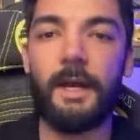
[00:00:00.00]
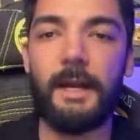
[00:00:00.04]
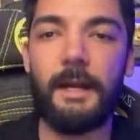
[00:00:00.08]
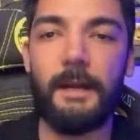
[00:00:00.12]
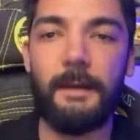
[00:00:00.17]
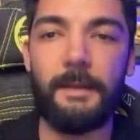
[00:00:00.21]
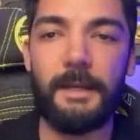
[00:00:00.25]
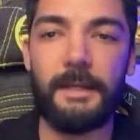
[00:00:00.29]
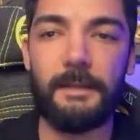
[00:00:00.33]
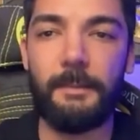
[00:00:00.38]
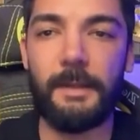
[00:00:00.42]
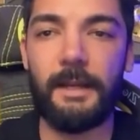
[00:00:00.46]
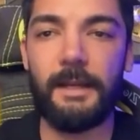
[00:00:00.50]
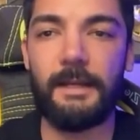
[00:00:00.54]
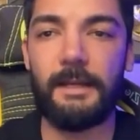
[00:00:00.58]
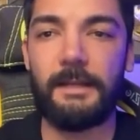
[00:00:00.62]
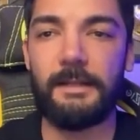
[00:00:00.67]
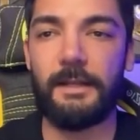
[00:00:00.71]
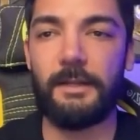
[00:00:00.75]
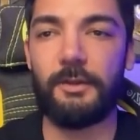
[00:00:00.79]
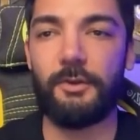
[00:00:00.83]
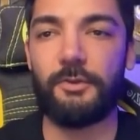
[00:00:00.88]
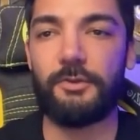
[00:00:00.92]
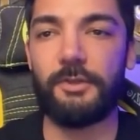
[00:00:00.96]
I am
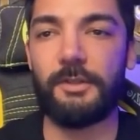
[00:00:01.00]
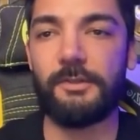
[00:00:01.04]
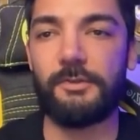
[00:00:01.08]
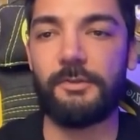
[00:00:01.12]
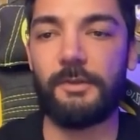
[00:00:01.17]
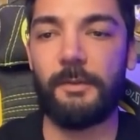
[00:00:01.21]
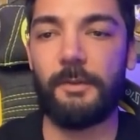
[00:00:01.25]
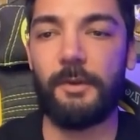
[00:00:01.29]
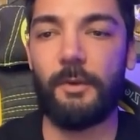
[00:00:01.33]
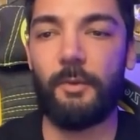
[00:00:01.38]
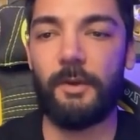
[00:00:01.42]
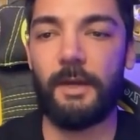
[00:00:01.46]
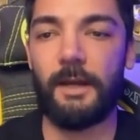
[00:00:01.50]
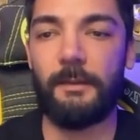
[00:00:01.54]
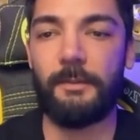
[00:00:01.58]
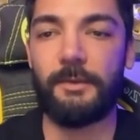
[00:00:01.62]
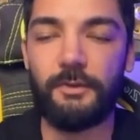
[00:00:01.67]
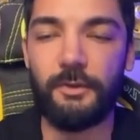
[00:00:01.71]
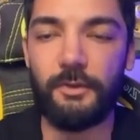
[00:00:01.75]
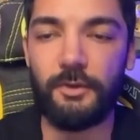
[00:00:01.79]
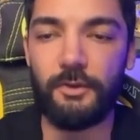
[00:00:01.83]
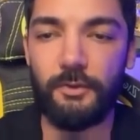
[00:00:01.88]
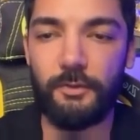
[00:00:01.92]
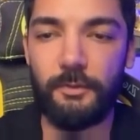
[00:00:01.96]
explaining the usage from the web
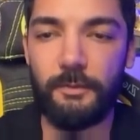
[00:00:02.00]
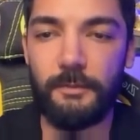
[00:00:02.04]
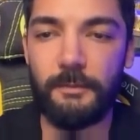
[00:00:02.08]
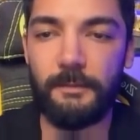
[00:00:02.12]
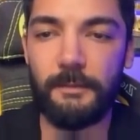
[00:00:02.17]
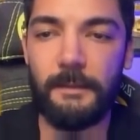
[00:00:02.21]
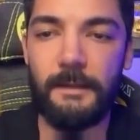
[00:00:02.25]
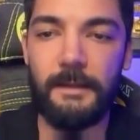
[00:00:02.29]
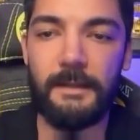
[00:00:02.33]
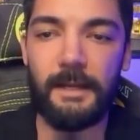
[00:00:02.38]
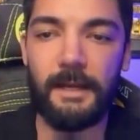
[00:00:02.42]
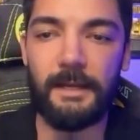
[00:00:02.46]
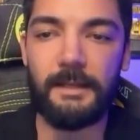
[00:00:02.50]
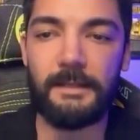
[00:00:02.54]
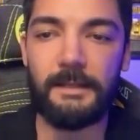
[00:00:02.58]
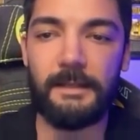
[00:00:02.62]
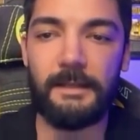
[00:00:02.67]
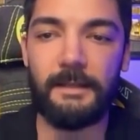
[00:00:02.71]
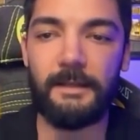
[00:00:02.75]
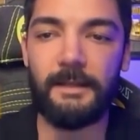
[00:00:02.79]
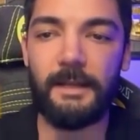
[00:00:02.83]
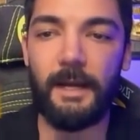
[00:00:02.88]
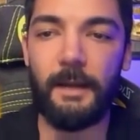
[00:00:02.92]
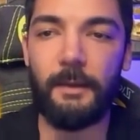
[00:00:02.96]
to you.
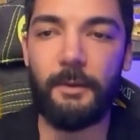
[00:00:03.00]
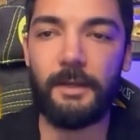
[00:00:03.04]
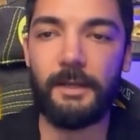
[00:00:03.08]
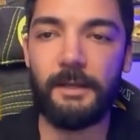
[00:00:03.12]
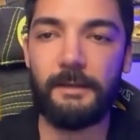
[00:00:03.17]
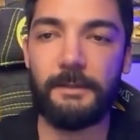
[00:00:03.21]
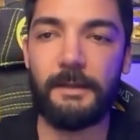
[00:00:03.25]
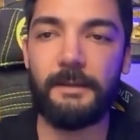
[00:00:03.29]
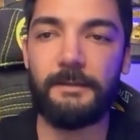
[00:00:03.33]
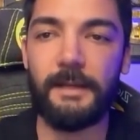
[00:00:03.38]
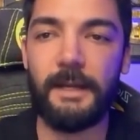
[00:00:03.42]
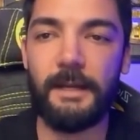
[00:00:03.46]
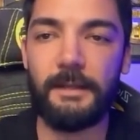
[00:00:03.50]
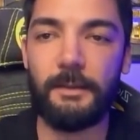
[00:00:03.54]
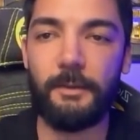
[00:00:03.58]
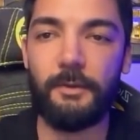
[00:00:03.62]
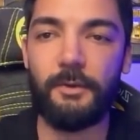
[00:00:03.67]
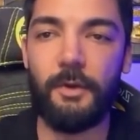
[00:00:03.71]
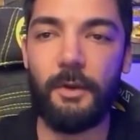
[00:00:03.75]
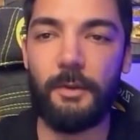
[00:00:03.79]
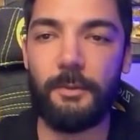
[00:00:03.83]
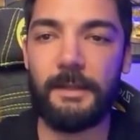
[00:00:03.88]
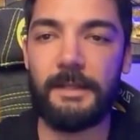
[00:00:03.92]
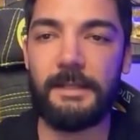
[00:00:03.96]
Yes, I will leave the Phantom
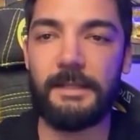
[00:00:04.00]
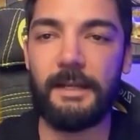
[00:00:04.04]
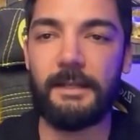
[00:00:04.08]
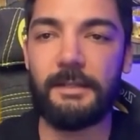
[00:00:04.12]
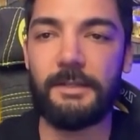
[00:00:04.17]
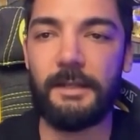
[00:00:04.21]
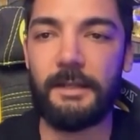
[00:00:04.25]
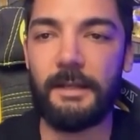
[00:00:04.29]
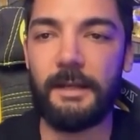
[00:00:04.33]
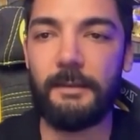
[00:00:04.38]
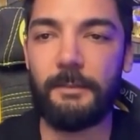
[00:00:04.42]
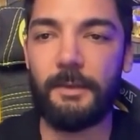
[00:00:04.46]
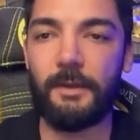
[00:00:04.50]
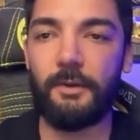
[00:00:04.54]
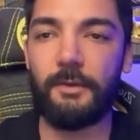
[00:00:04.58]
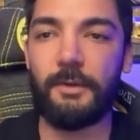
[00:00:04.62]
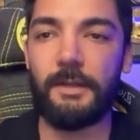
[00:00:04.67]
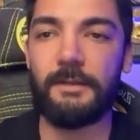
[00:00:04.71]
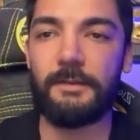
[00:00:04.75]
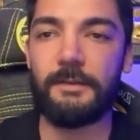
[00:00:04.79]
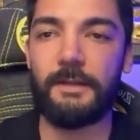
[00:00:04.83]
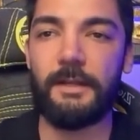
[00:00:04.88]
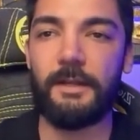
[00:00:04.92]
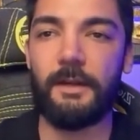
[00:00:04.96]
Chrome extension link below
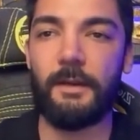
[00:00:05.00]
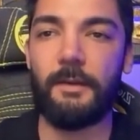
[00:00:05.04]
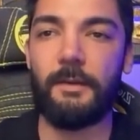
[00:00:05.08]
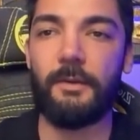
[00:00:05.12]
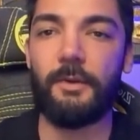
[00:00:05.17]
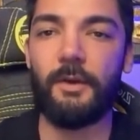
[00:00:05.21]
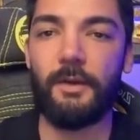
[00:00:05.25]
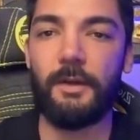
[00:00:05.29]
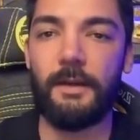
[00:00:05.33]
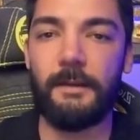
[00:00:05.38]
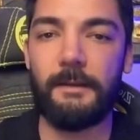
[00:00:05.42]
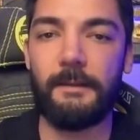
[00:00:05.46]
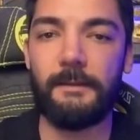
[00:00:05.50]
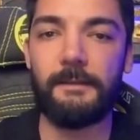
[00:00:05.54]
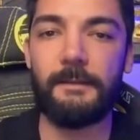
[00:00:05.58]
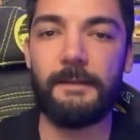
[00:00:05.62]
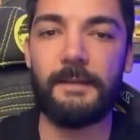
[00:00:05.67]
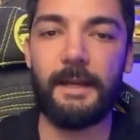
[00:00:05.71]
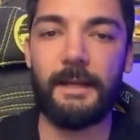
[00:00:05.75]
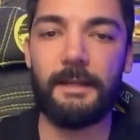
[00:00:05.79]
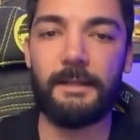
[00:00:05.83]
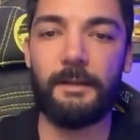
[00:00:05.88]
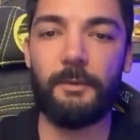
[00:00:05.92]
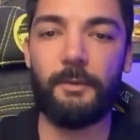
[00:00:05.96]
this video. Look,
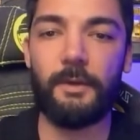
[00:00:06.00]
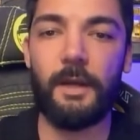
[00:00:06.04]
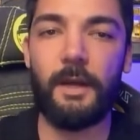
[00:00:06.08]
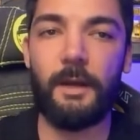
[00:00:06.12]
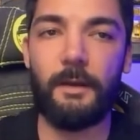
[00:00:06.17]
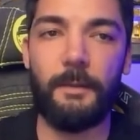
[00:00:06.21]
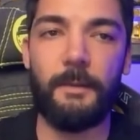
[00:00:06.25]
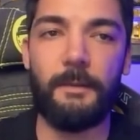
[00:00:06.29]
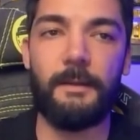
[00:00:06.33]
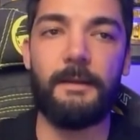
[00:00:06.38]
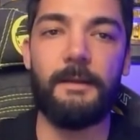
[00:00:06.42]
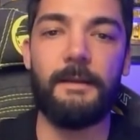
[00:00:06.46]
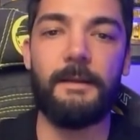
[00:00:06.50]
Phantom dot com.